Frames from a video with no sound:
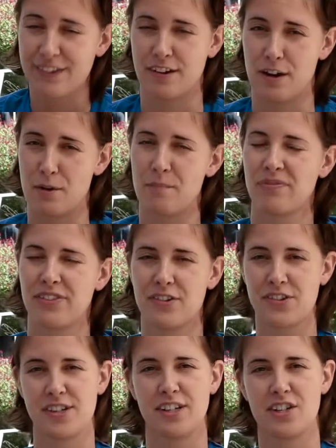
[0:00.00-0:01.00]
So
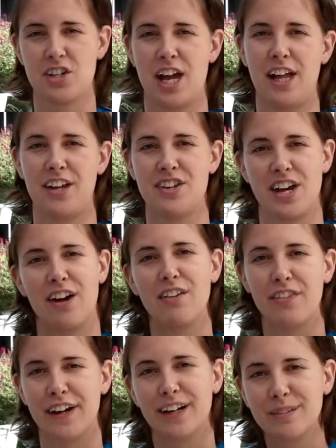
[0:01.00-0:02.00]
there's still a challenge
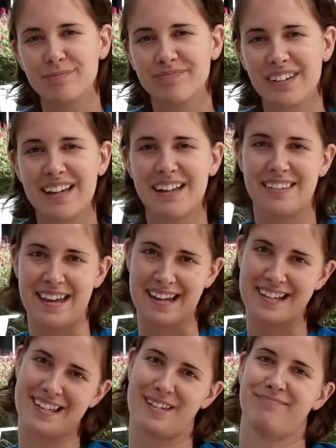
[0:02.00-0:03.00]
out there.
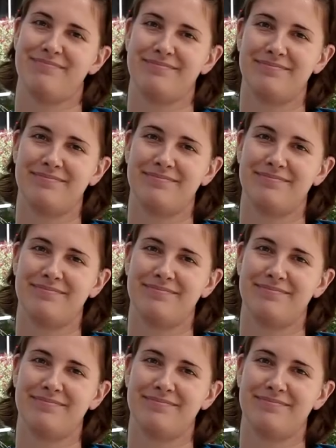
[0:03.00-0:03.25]
Thanks.